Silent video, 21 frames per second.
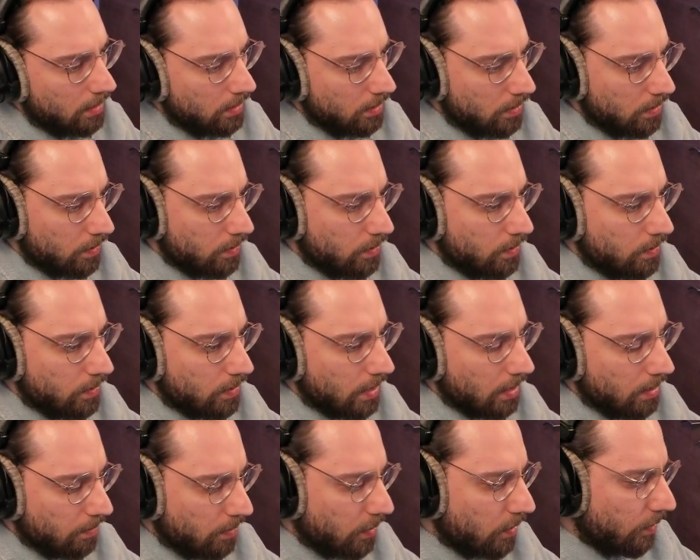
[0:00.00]
you
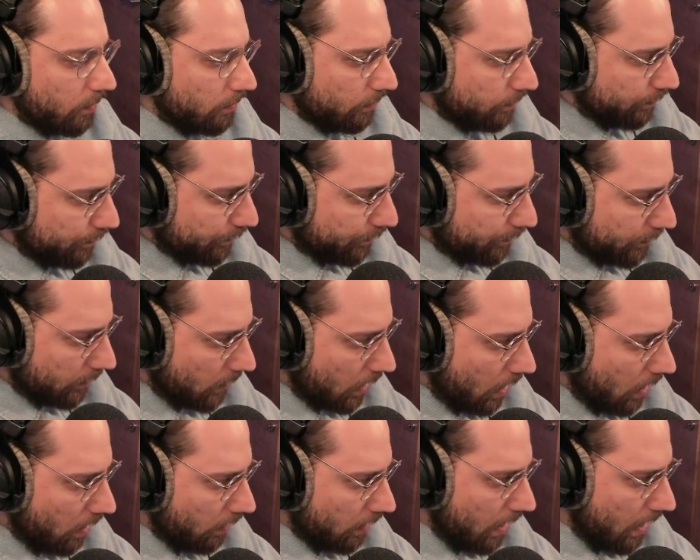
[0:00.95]
can improve.
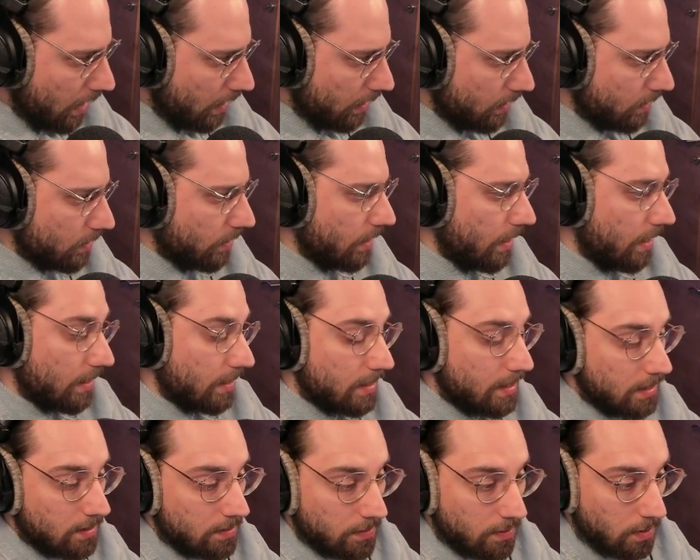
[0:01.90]
Okay, so
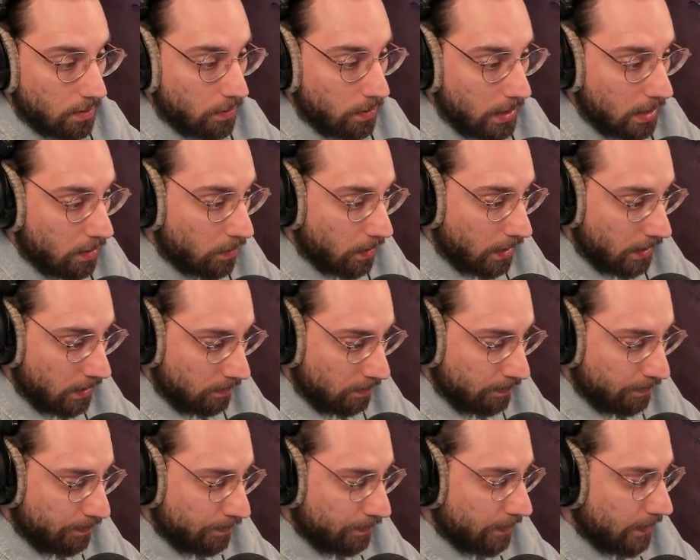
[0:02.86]
that's it for week 1.
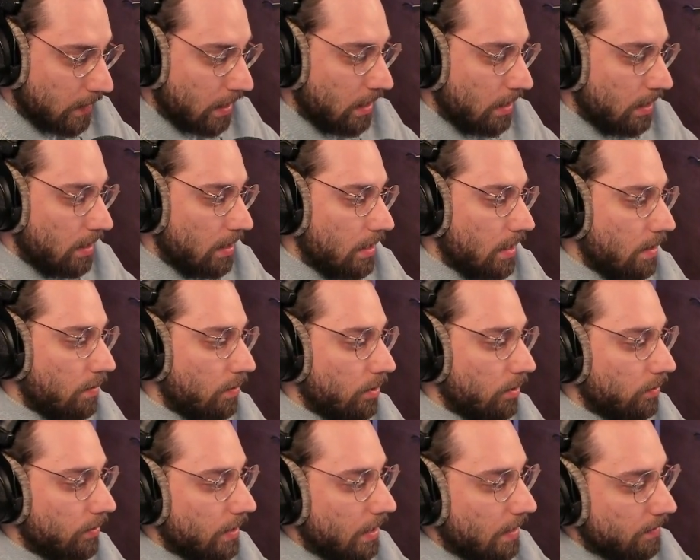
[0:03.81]
Now we
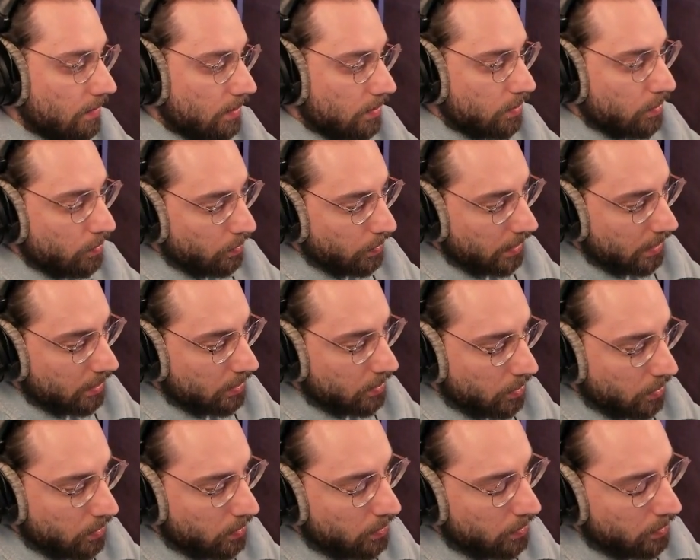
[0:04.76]
will dive into week
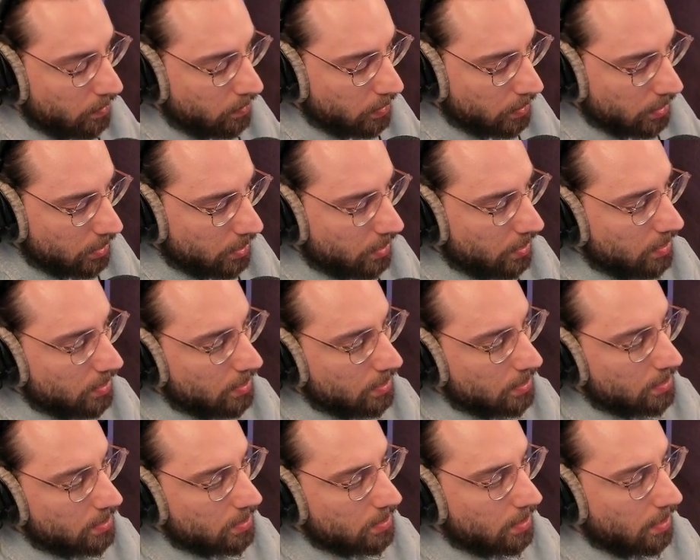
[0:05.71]
2, which
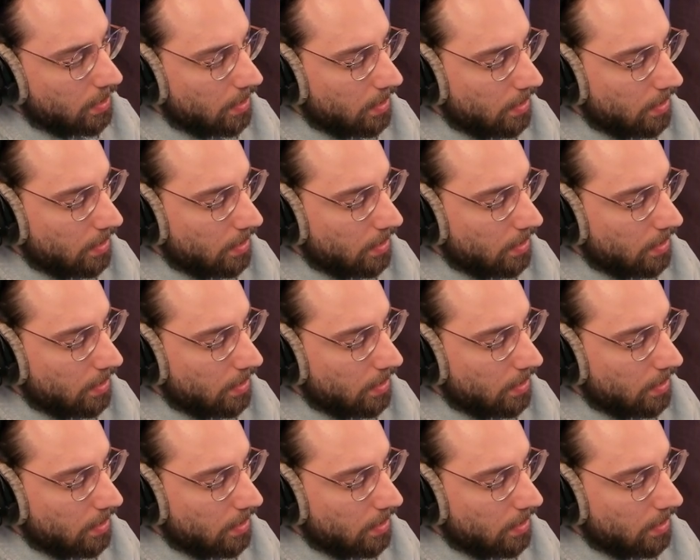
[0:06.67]
is